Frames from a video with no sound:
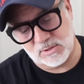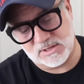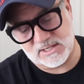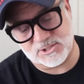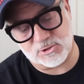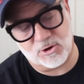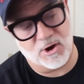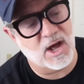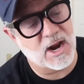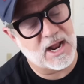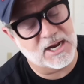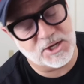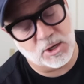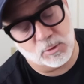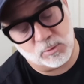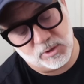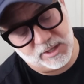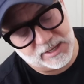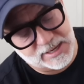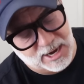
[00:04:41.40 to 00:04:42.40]
with this or not. I
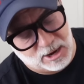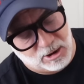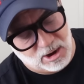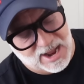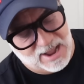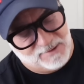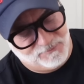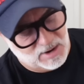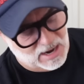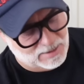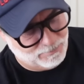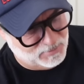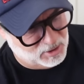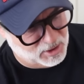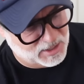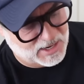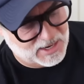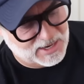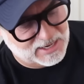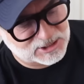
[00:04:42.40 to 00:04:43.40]
don't really care. I have 9
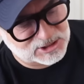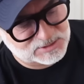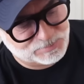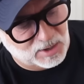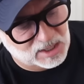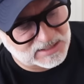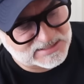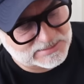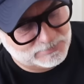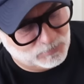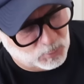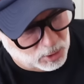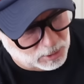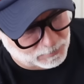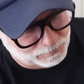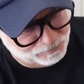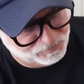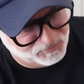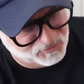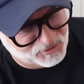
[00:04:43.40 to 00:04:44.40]
million and I just bought some
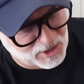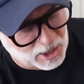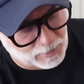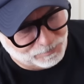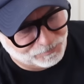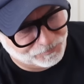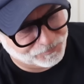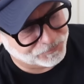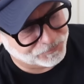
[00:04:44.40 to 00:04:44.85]
more. So,